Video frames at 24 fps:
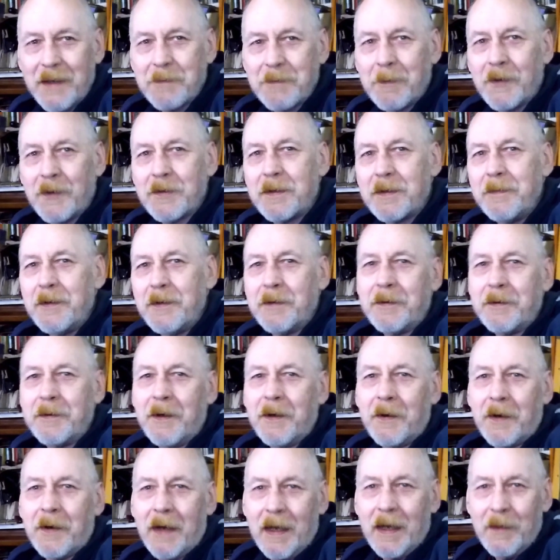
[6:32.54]
most of you
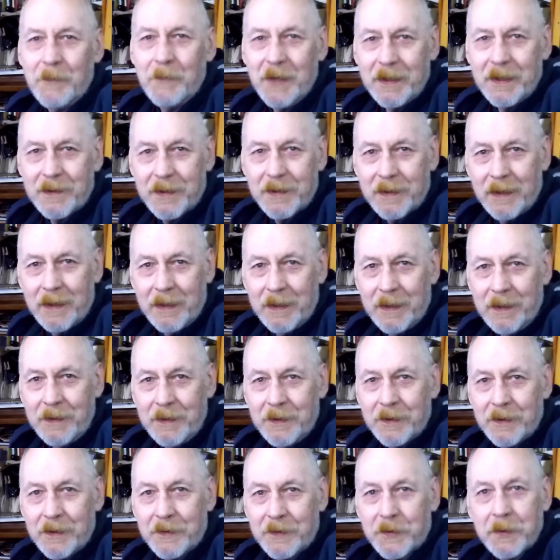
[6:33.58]
know, I've been studying
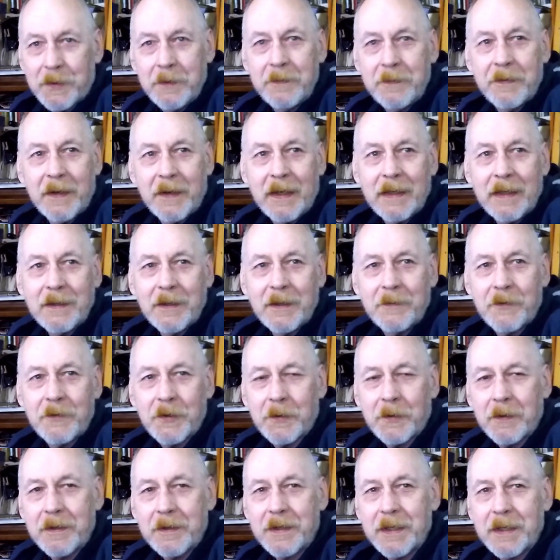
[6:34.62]
the true fight of
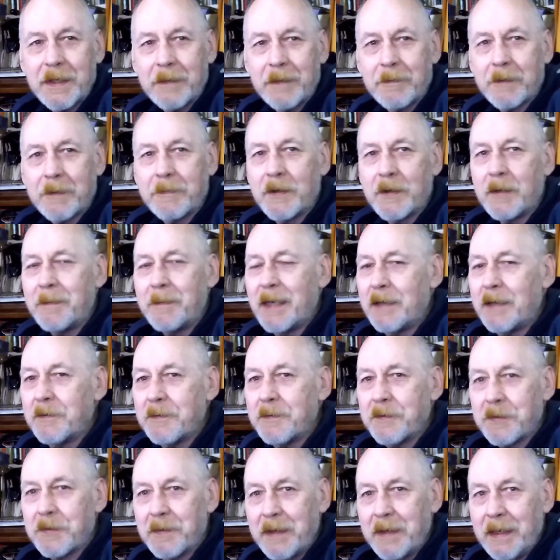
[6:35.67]
George Silver for about
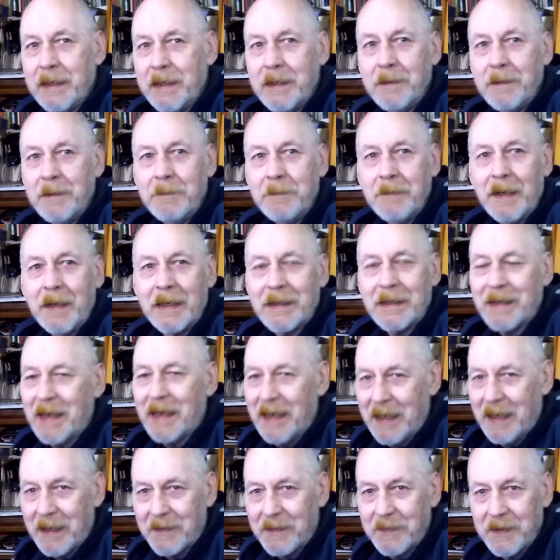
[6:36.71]

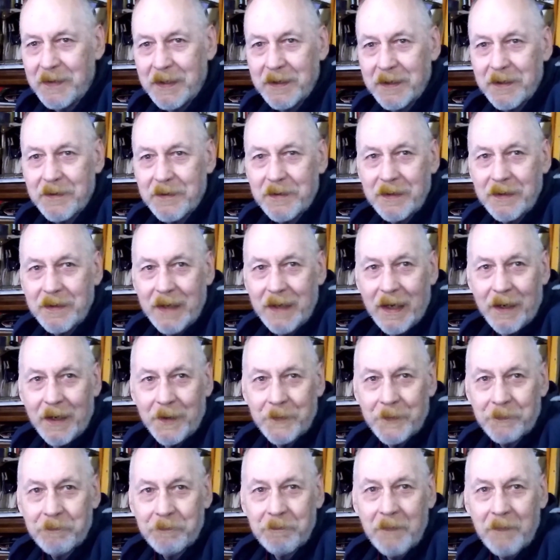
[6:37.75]
3.5 years now.
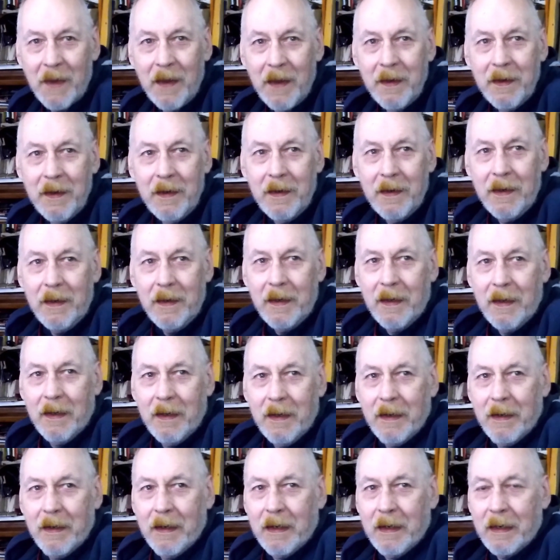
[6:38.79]

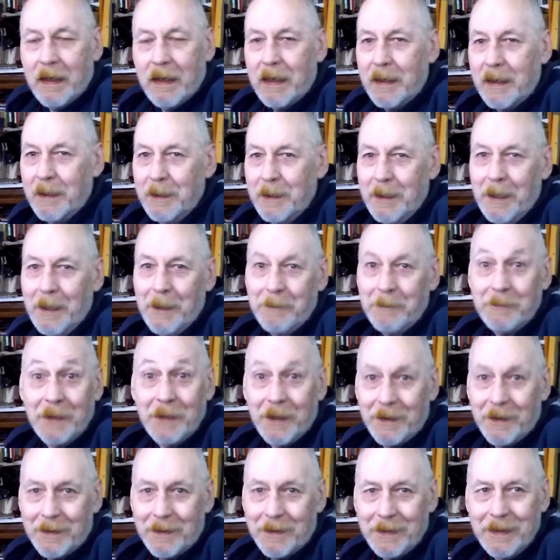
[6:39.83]
I am
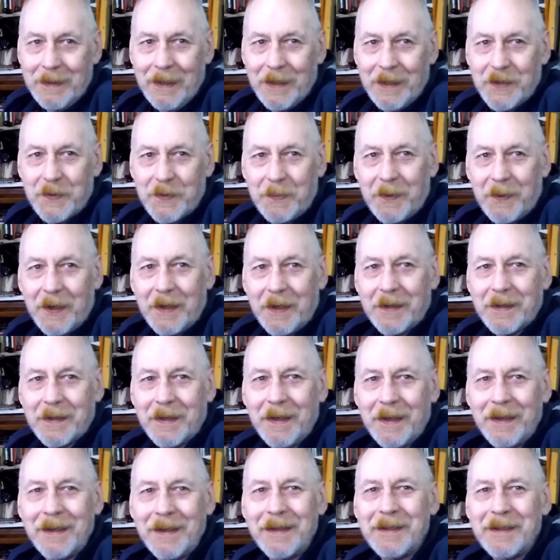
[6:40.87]
not an expert.
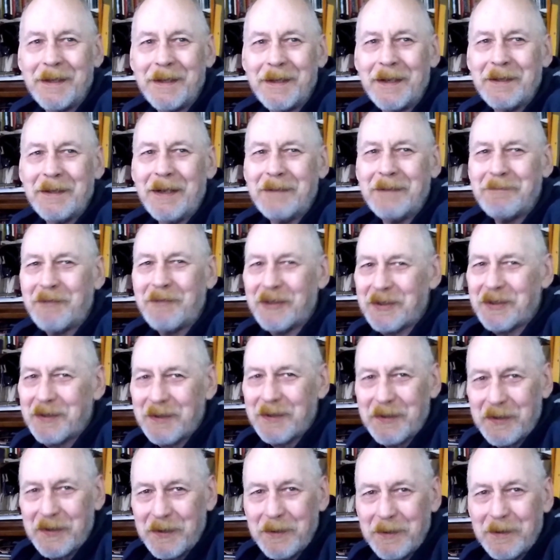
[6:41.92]
I'm just a
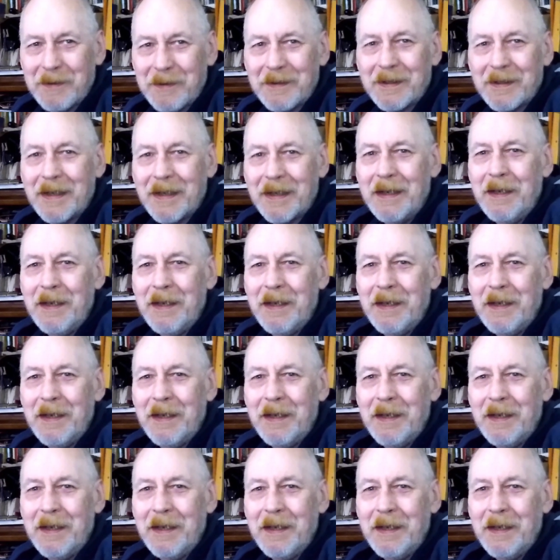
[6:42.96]
student